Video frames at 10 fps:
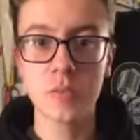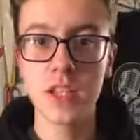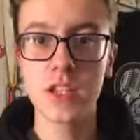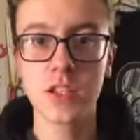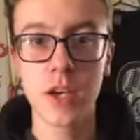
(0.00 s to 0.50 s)

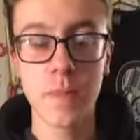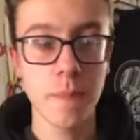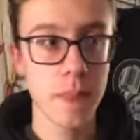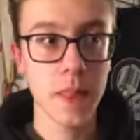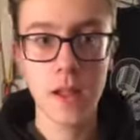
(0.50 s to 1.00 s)
me to,
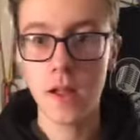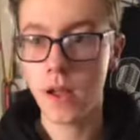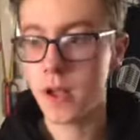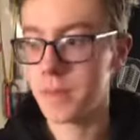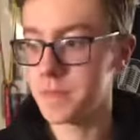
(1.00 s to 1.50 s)

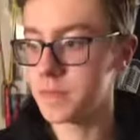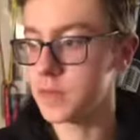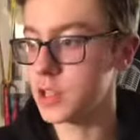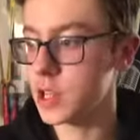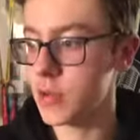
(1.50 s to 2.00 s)

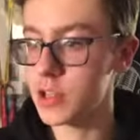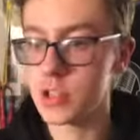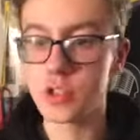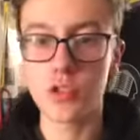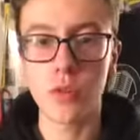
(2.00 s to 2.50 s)
you know, and
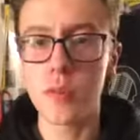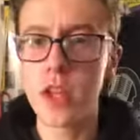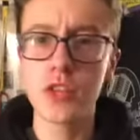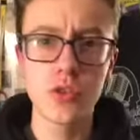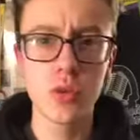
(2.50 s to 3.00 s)
sort of
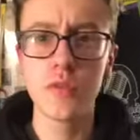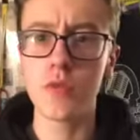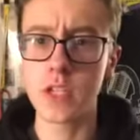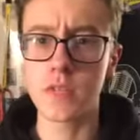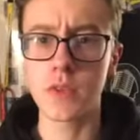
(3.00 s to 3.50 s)
enjoy the
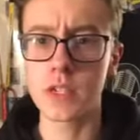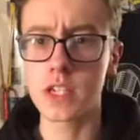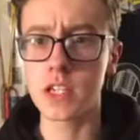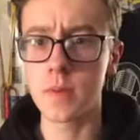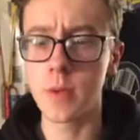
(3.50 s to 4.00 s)
rest of the
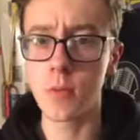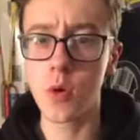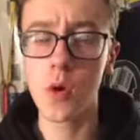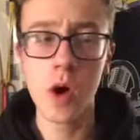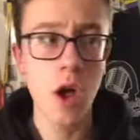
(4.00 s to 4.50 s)
season a bit
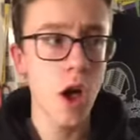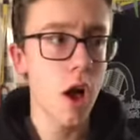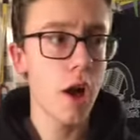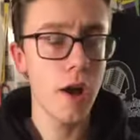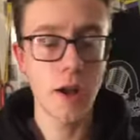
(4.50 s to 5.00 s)
more,
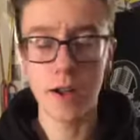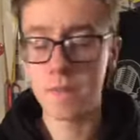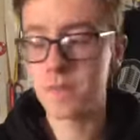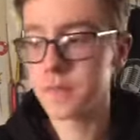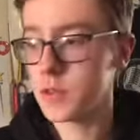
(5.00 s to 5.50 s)

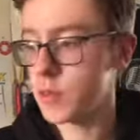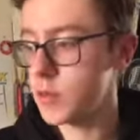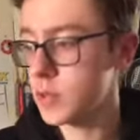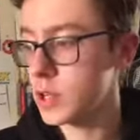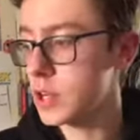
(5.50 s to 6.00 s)

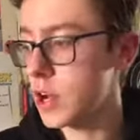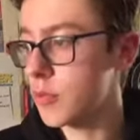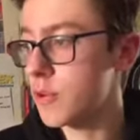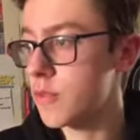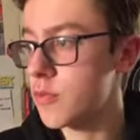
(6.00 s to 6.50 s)
you know,
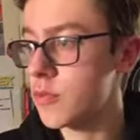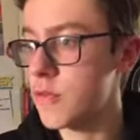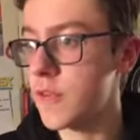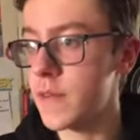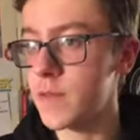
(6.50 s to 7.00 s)

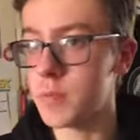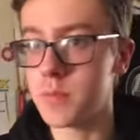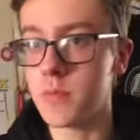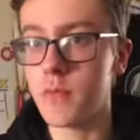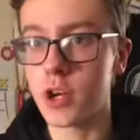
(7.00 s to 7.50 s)
with then
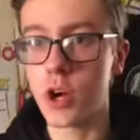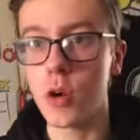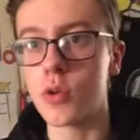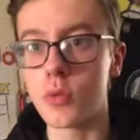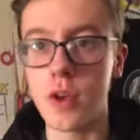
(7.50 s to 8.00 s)
the
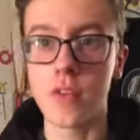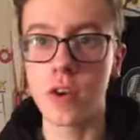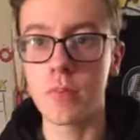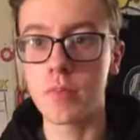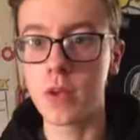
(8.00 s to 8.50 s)
colder weather
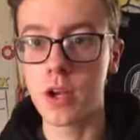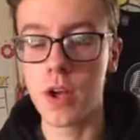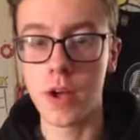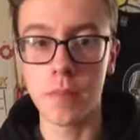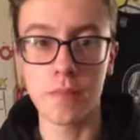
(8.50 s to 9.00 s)

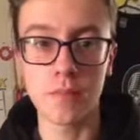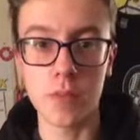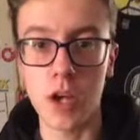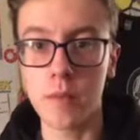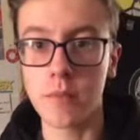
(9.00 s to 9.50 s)

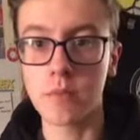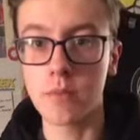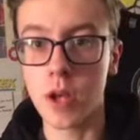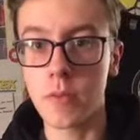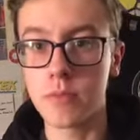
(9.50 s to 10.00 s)

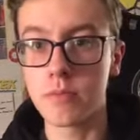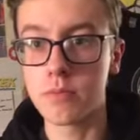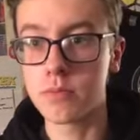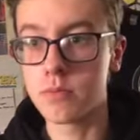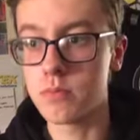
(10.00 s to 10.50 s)
coming
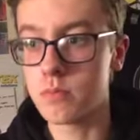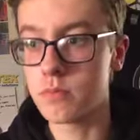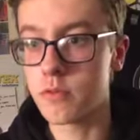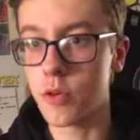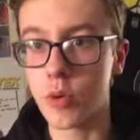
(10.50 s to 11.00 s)

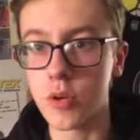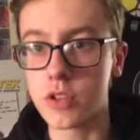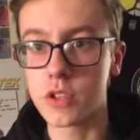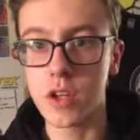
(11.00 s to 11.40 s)
forward,